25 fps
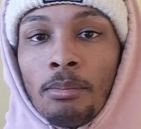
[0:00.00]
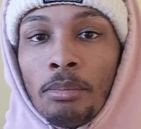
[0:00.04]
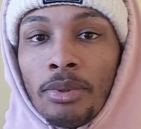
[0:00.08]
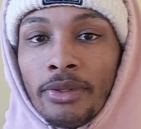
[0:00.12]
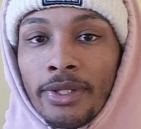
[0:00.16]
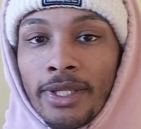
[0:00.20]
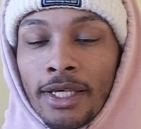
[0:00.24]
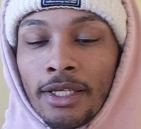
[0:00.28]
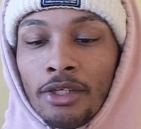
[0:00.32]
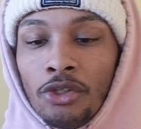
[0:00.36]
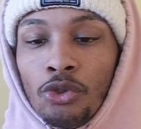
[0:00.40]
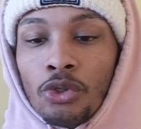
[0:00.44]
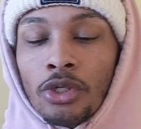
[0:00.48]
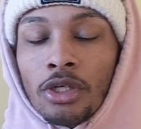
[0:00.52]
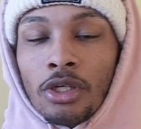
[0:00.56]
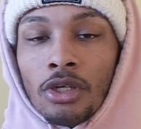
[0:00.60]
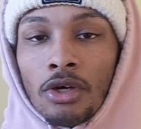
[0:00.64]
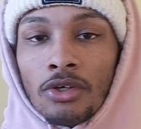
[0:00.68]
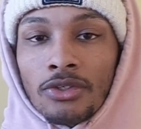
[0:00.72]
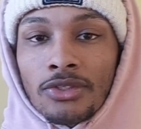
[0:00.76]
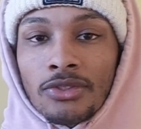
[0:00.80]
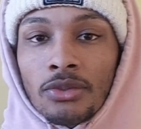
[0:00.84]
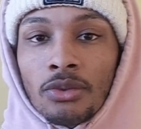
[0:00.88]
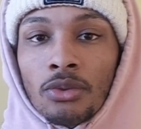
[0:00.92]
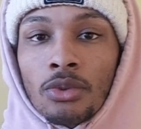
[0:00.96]
But then you can
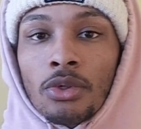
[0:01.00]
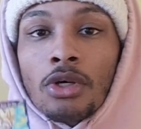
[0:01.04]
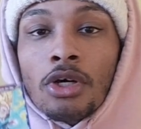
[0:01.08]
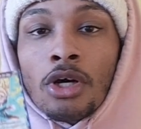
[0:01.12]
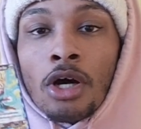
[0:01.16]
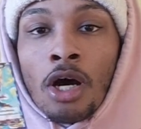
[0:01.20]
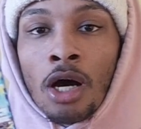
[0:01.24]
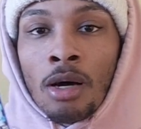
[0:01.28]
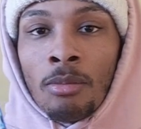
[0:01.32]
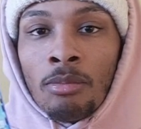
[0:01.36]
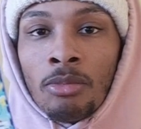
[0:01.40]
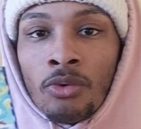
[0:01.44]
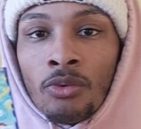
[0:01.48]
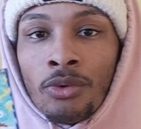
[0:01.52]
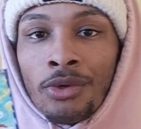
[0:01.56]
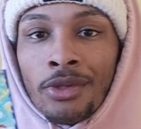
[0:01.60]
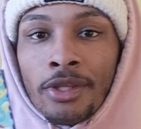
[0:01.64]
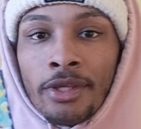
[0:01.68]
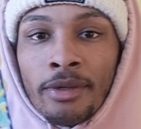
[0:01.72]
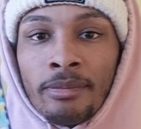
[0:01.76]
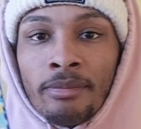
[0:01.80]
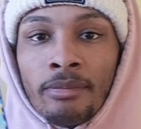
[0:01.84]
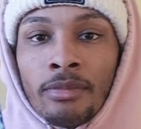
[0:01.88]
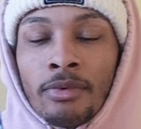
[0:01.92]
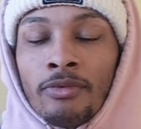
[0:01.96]
also combo
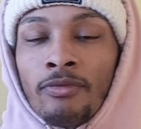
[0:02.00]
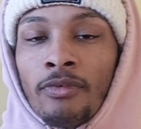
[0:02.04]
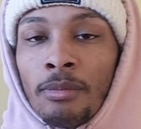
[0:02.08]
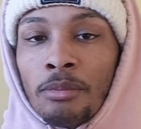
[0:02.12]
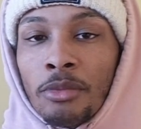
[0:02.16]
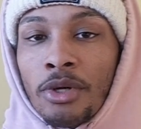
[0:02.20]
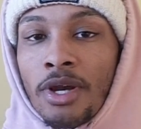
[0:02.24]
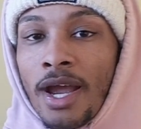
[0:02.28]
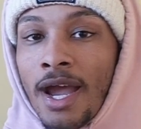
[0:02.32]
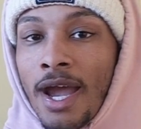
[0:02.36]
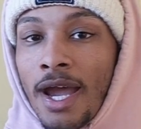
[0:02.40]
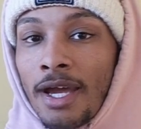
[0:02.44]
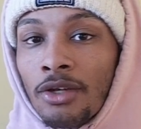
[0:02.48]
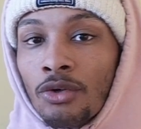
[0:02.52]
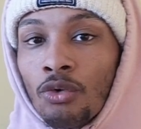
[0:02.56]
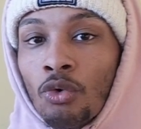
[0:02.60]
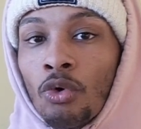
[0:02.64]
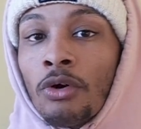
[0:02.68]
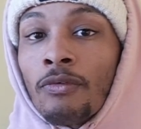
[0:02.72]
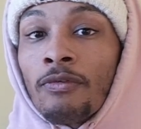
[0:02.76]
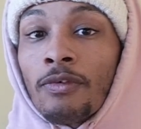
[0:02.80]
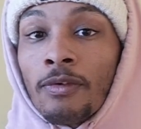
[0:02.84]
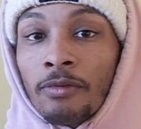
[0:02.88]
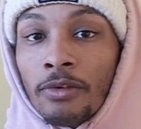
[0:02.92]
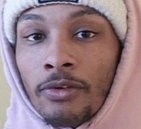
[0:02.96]
with him from your hand
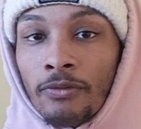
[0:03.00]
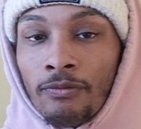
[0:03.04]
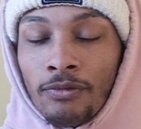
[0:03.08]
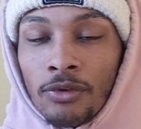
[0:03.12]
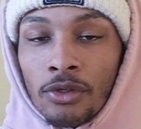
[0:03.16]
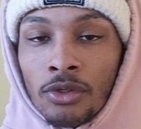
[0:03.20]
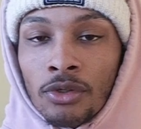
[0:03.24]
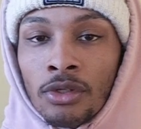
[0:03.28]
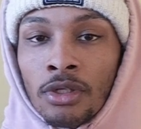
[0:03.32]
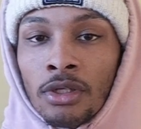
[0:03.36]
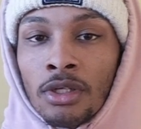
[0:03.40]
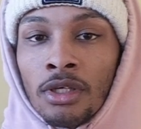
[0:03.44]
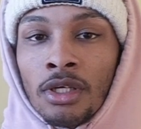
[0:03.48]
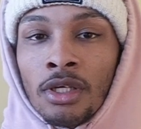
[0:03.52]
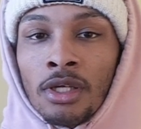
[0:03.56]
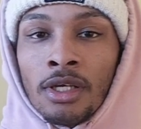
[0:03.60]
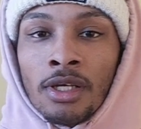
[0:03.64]
or from the field,